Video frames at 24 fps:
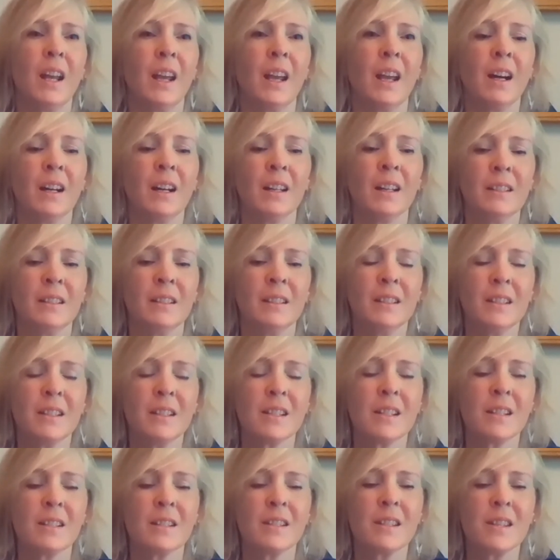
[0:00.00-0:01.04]
And
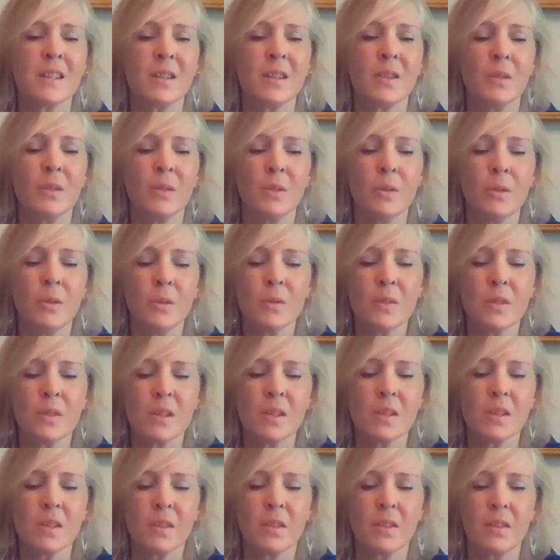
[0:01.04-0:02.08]
to
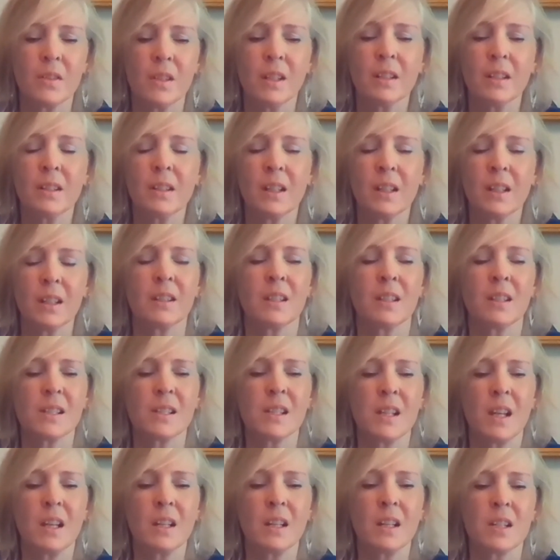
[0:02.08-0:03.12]
think that at
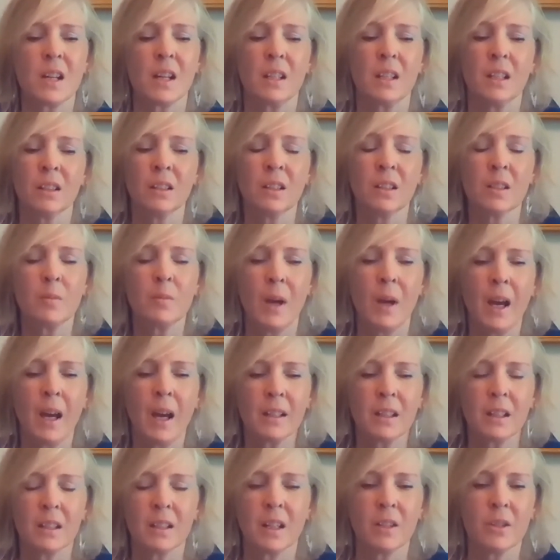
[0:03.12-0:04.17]
this age, I can look
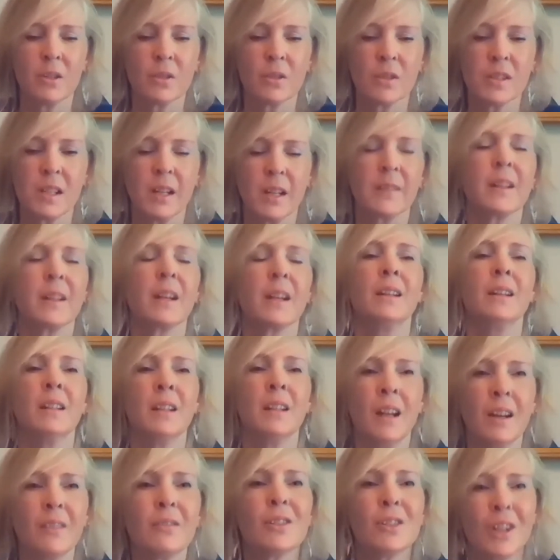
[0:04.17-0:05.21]
back and understand that I
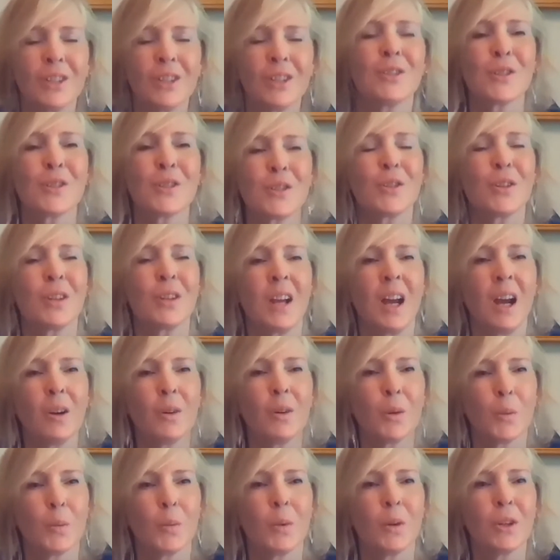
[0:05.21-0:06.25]
never understood
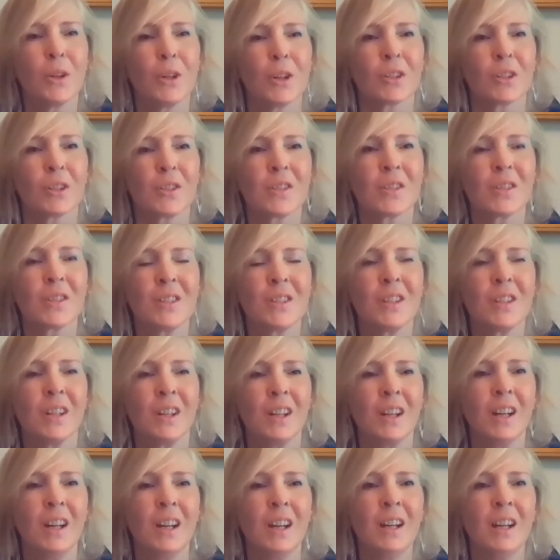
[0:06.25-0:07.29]
how it worked.
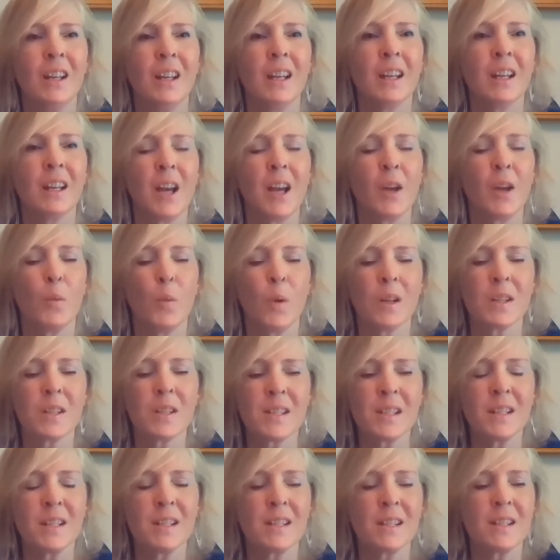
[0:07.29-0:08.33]
And I
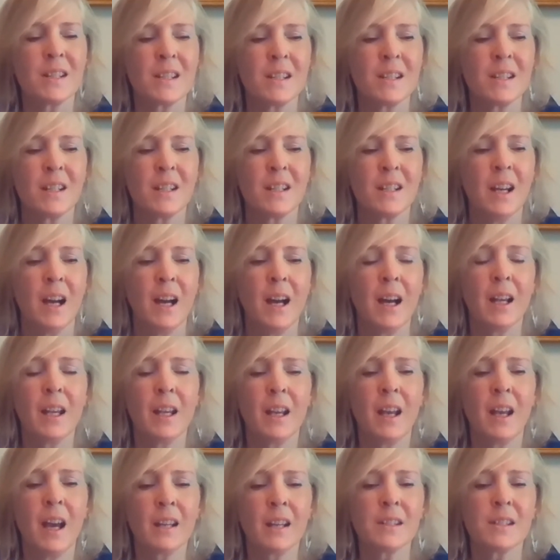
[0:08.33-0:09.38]

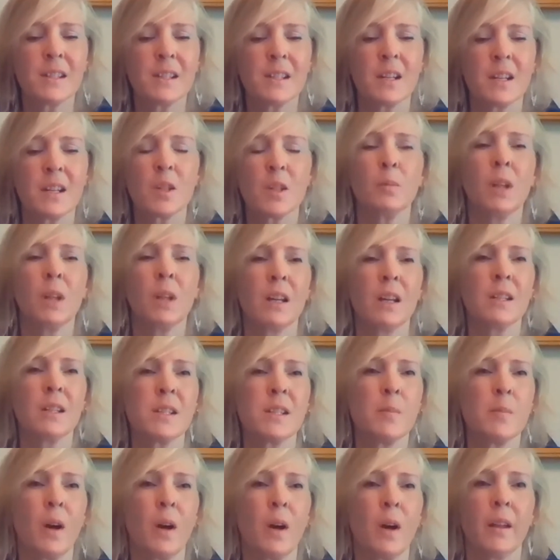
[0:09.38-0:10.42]
had such a blind
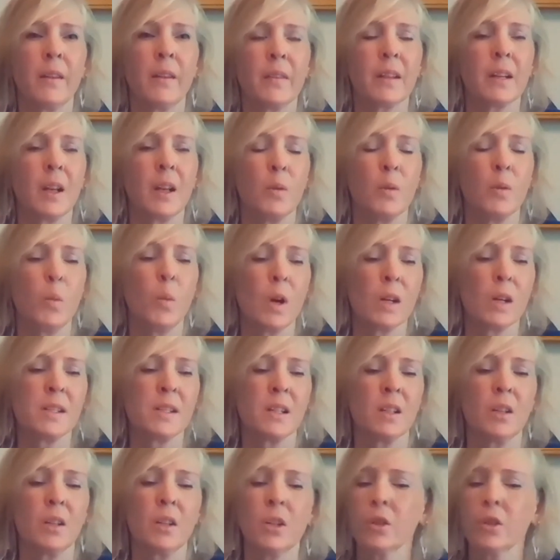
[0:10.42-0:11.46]
spot that I
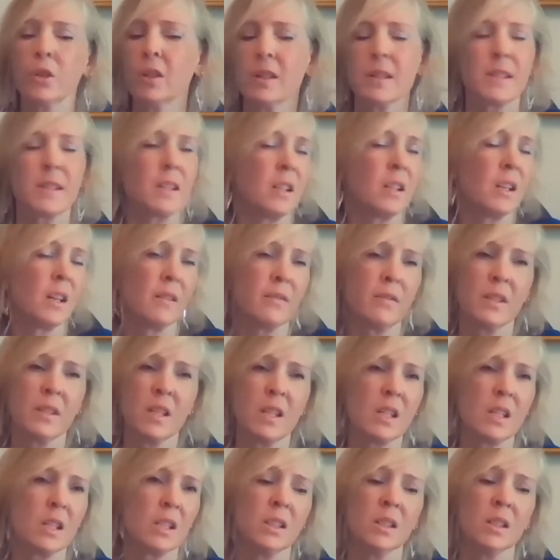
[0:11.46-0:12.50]
wasn't curious enough
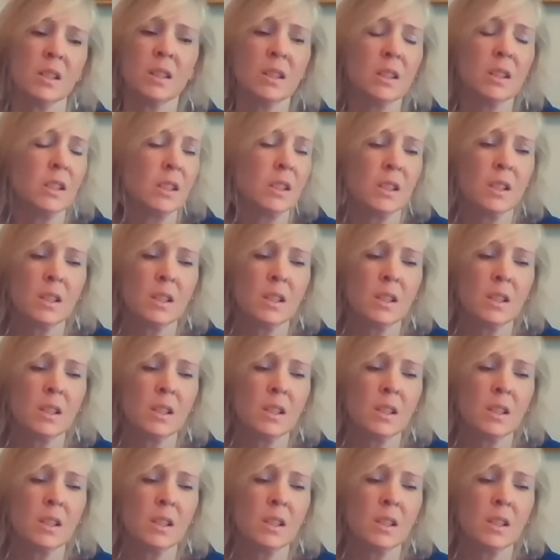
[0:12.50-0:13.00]
until